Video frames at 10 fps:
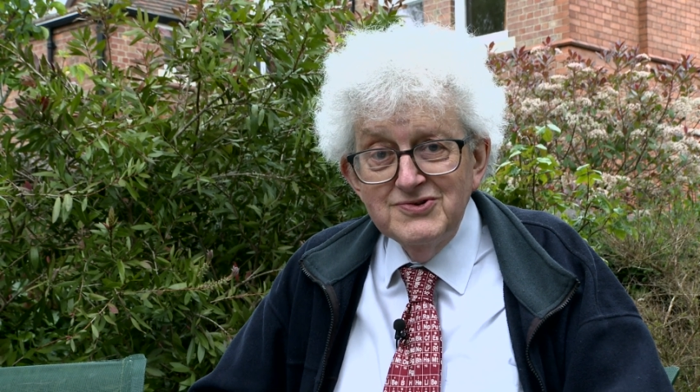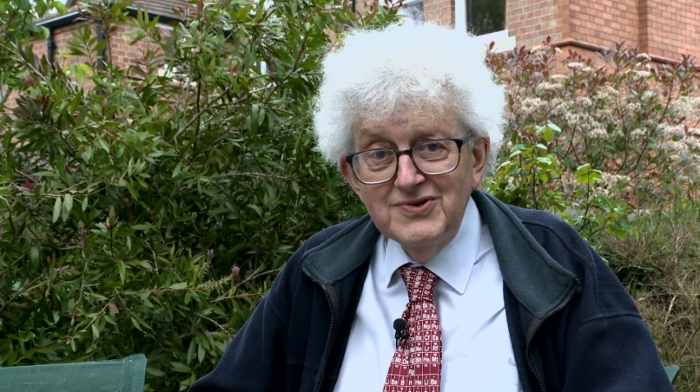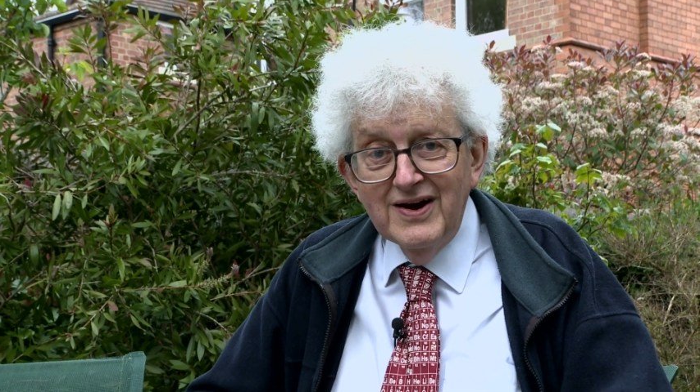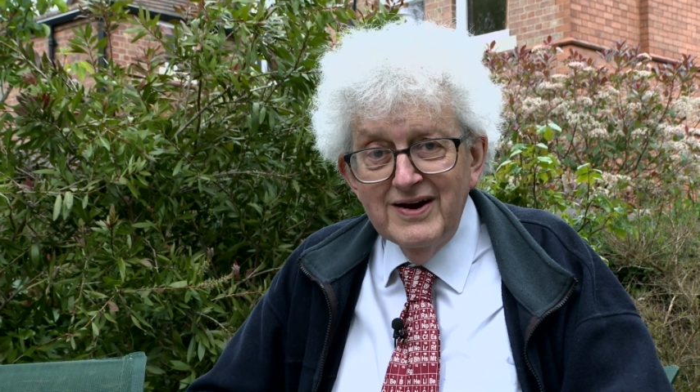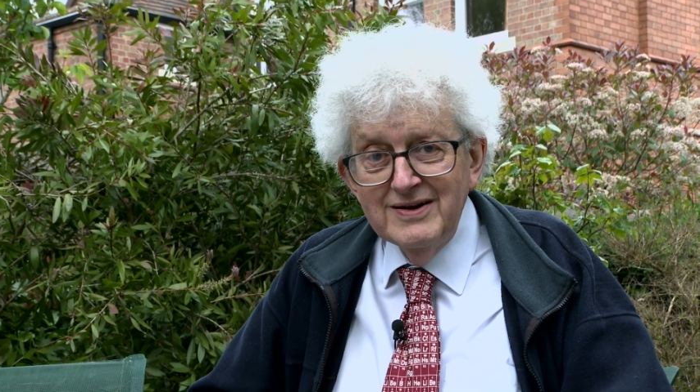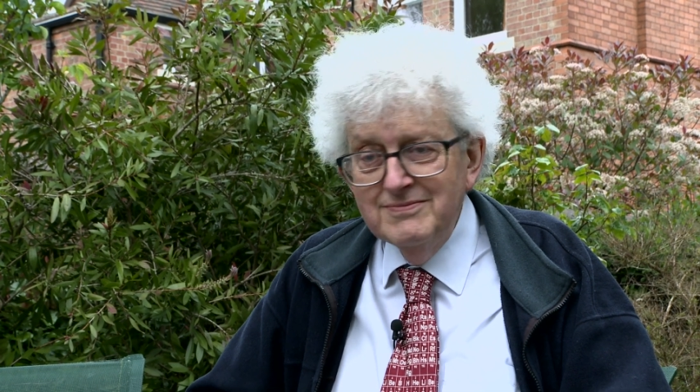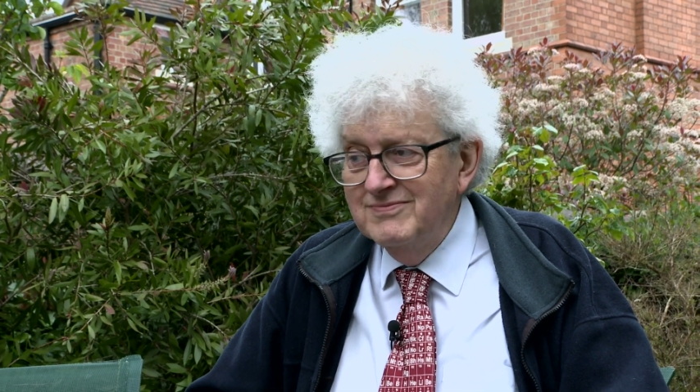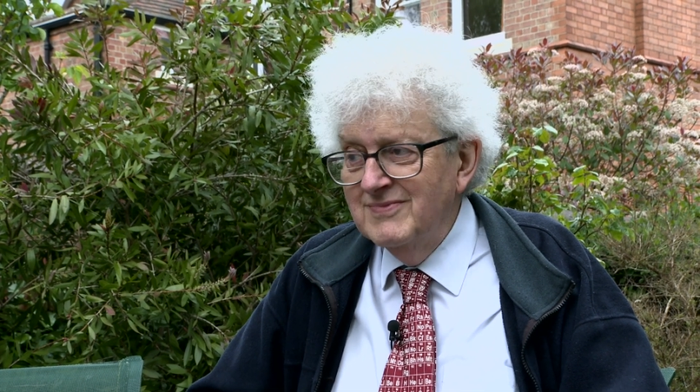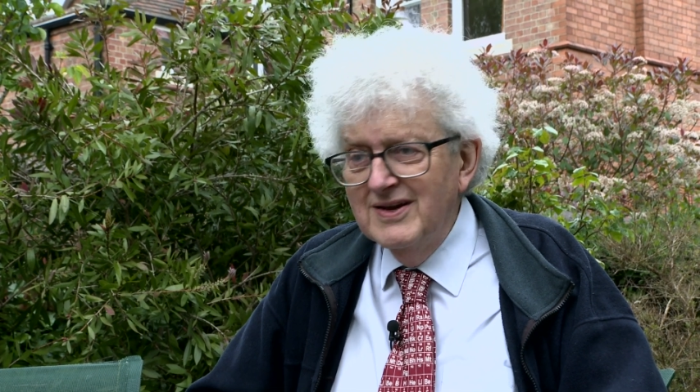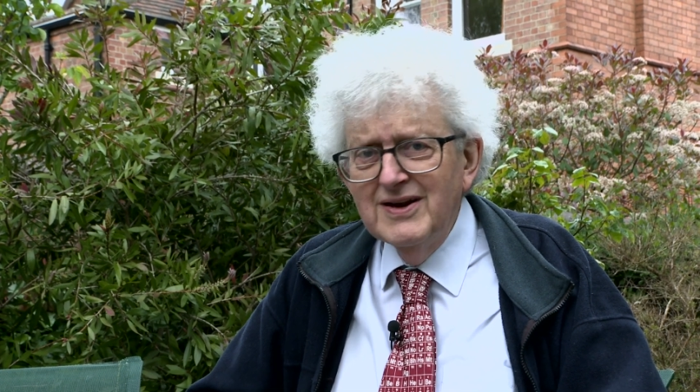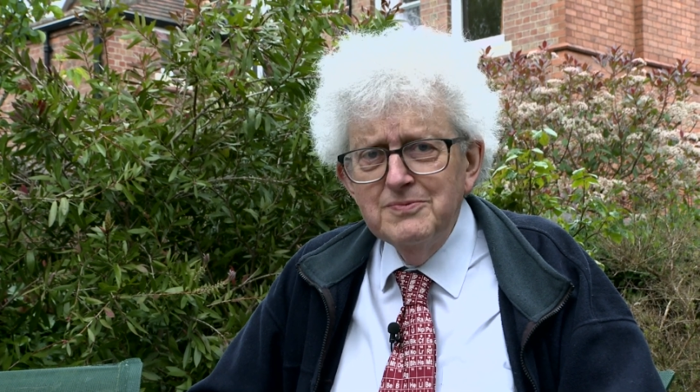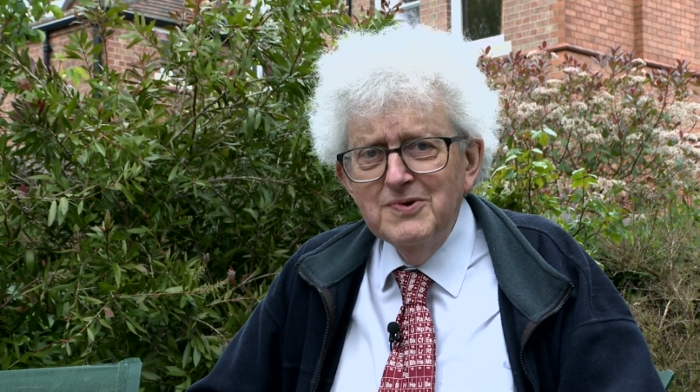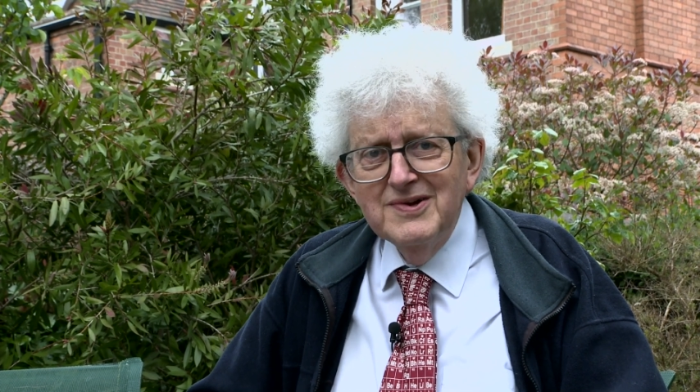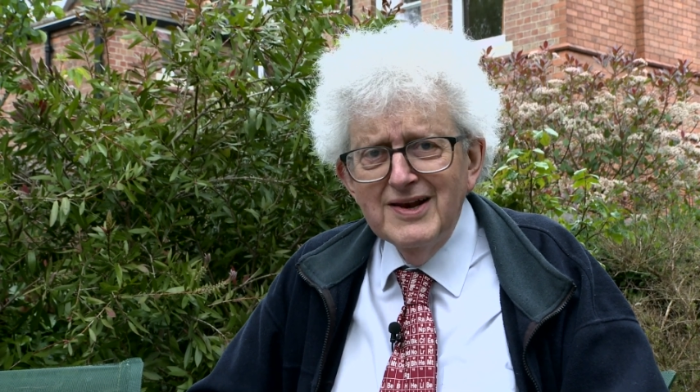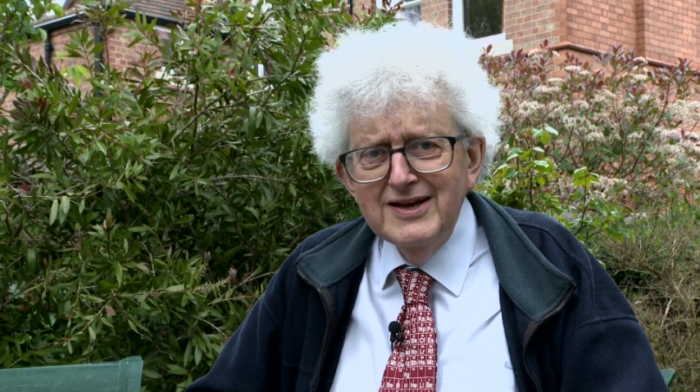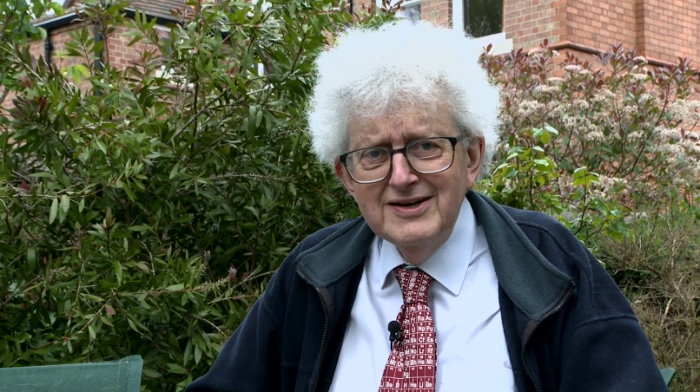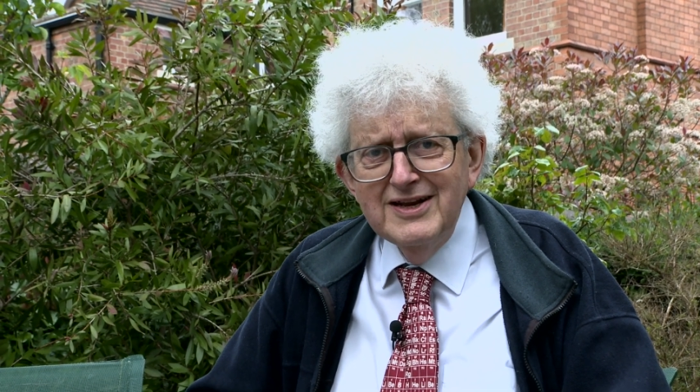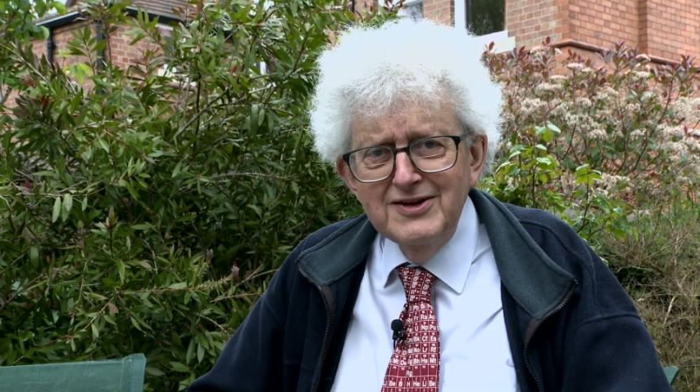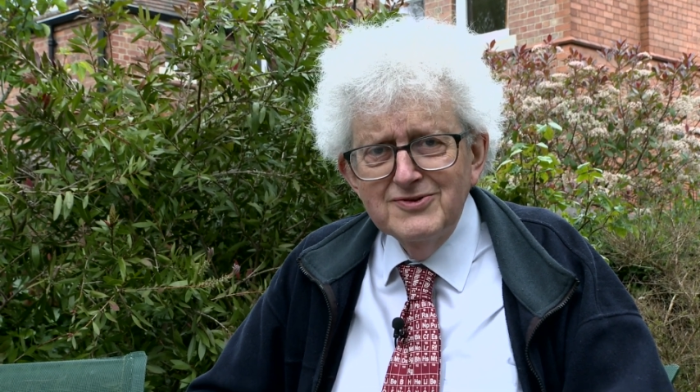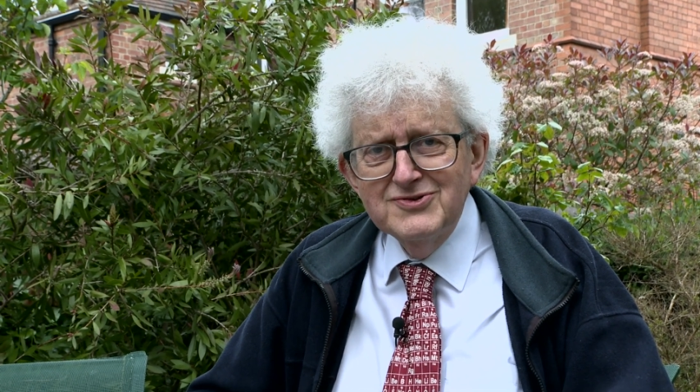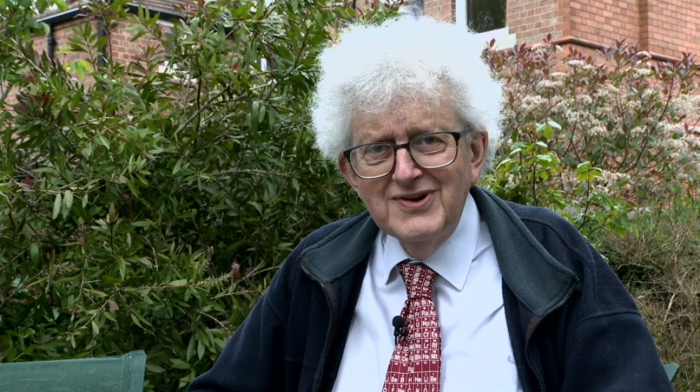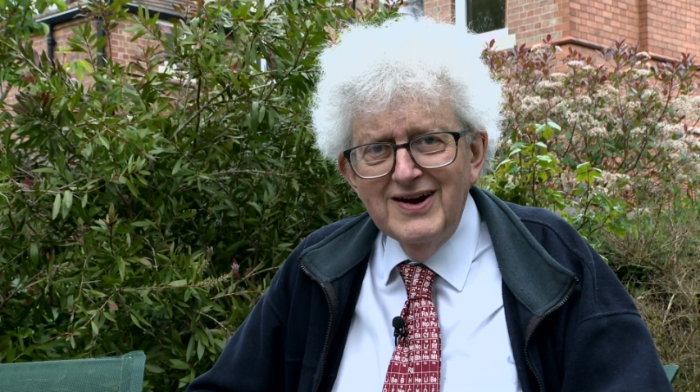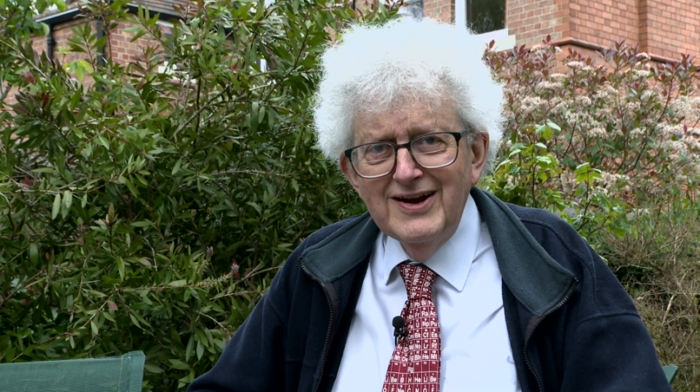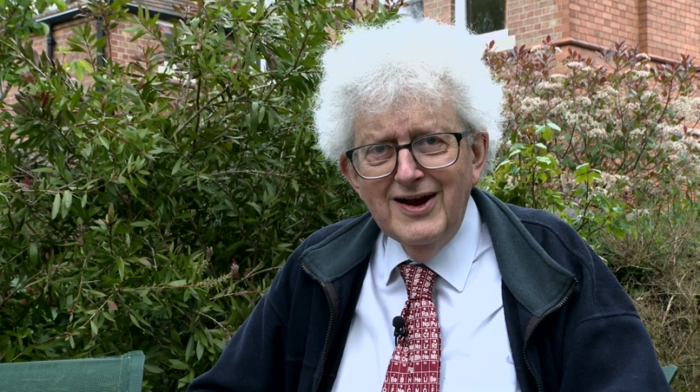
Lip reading: try, and I wouldn't let Neil try